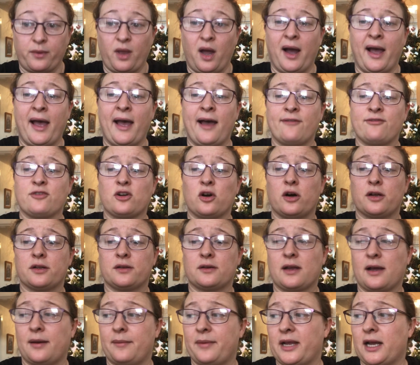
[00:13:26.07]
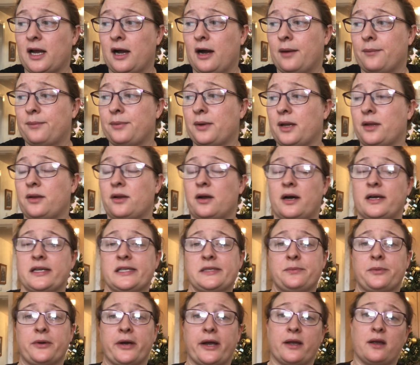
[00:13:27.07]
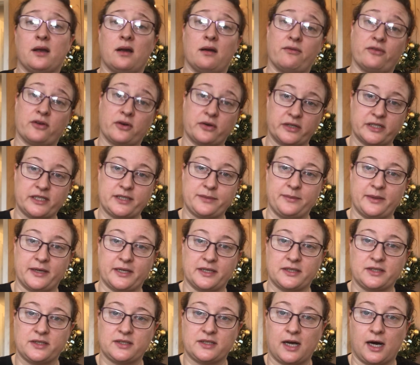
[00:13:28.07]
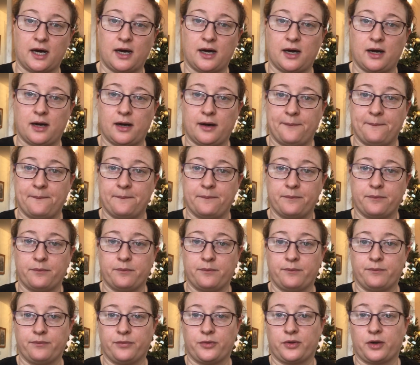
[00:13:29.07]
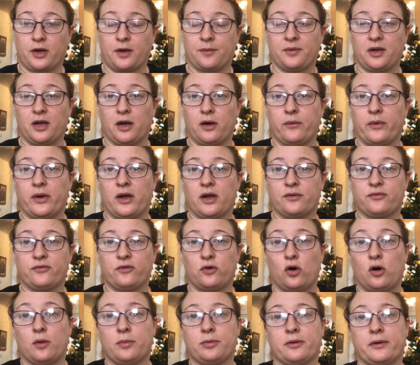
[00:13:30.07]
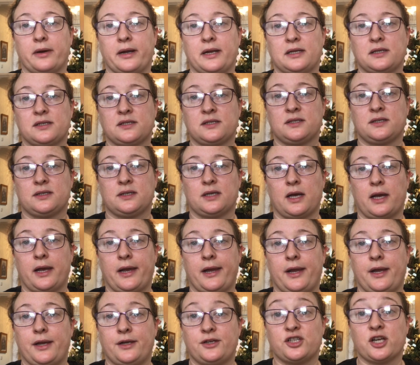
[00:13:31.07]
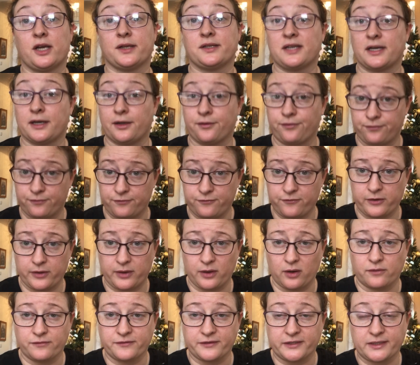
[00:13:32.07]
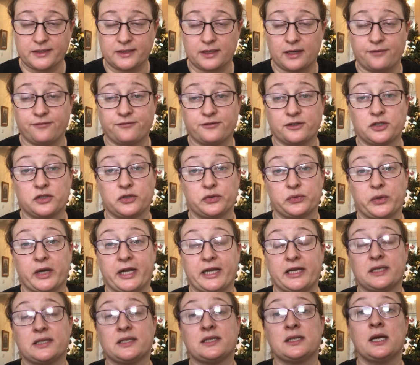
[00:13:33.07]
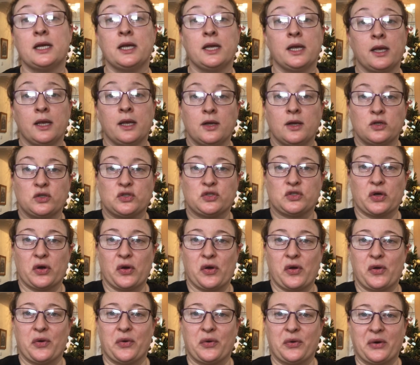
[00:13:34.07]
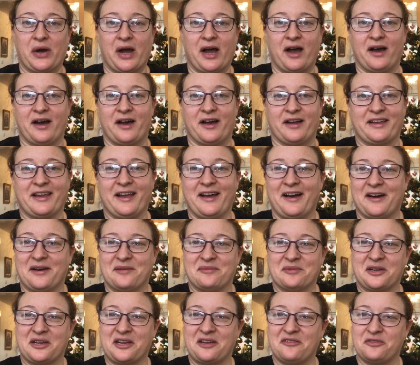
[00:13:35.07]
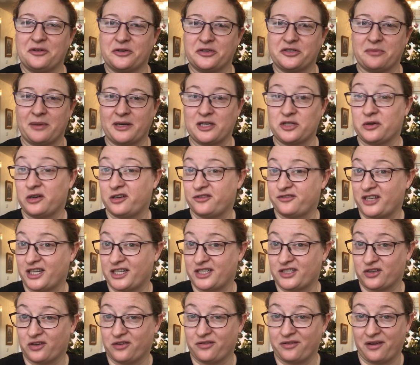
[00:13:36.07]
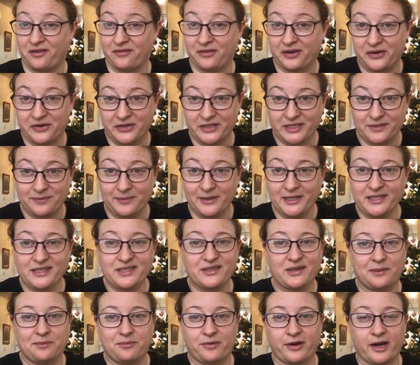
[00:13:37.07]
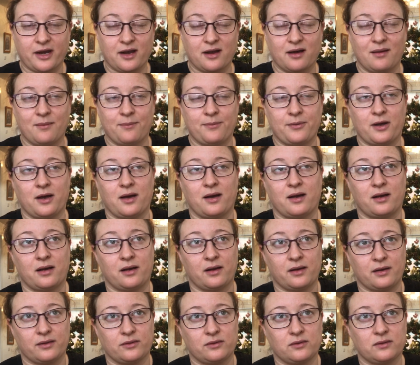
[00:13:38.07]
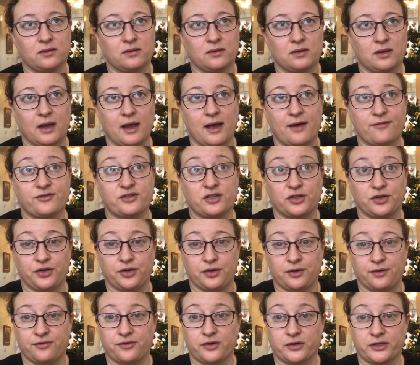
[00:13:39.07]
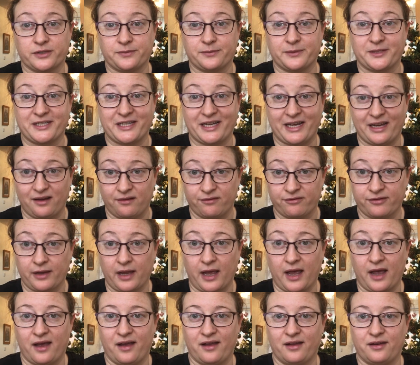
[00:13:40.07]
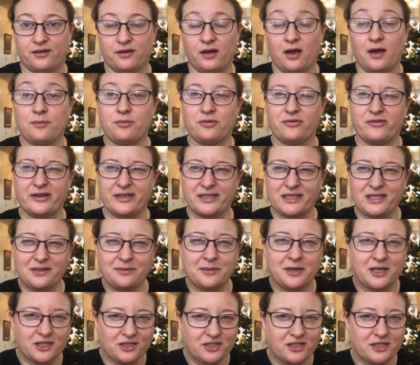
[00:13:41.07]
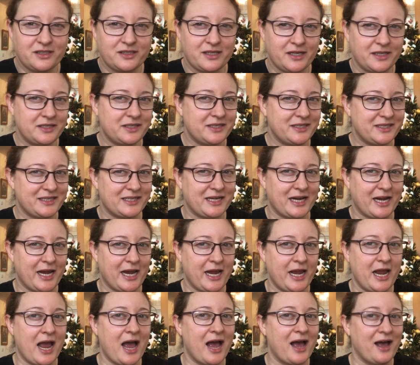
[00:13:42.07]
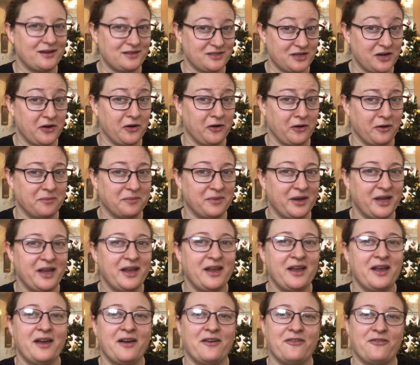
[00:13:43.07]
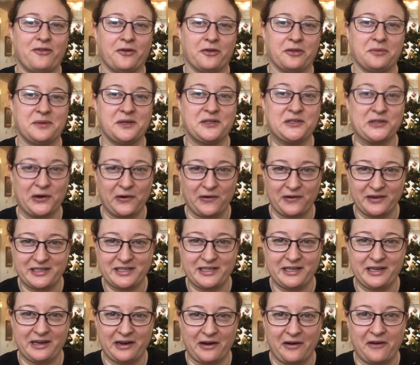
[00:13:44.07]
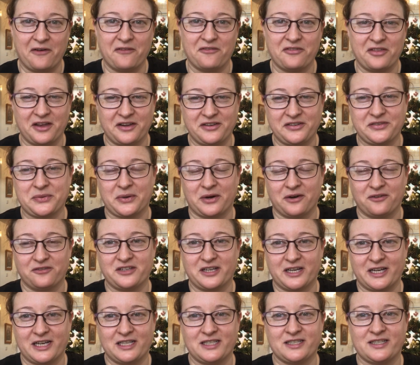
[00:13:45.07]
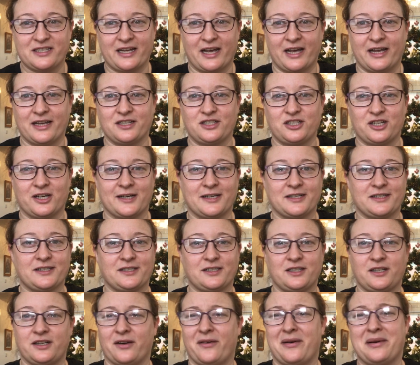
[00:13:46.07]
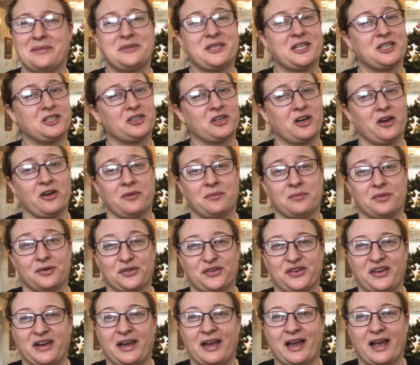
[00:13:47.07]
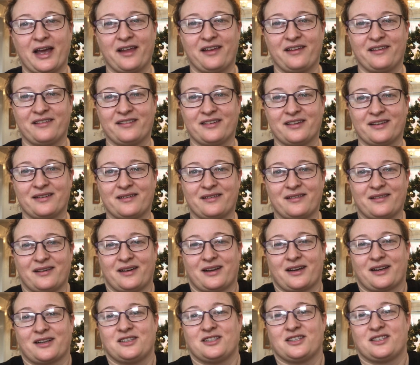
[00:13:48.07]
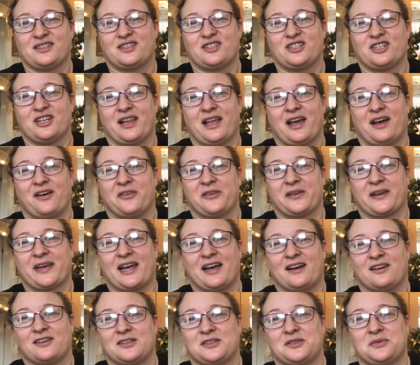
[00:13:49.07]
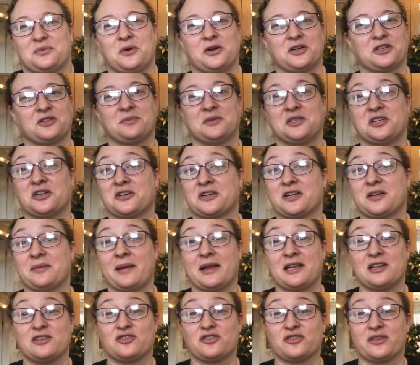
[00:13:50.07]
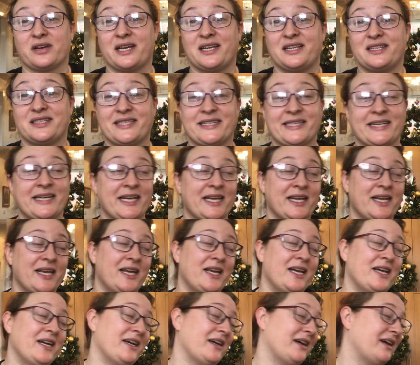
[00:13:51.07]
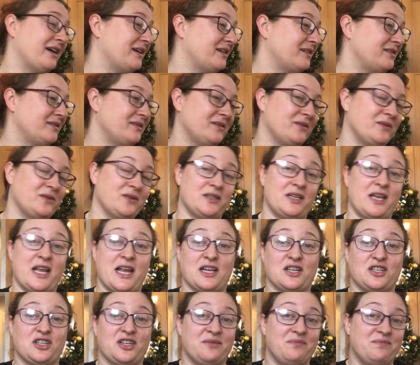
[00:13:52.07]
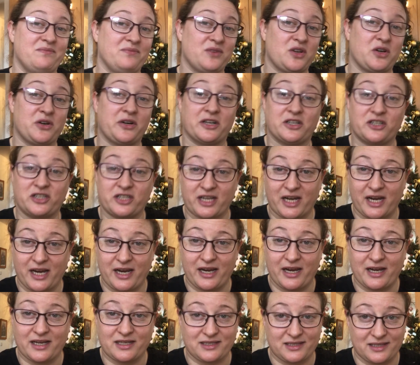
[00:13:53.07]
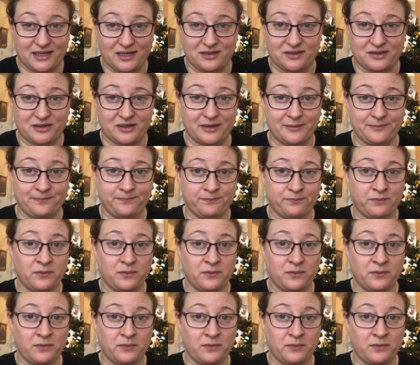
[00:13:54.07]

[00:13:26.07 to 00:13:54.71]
I have got coming up a nice break over Christmas. The company I work for operates a shutdown for the office staff for 2 weeks. So I'm looking forward to my 12 days off over Christmas. So I break up the afternoon of Christmas Eve, and I pretty much intend to stay at home for the majority of those 12 days and just, you know, I'm such a homebody and I can just chill out on the couch, watch my documentaries, knit, crochet, etc.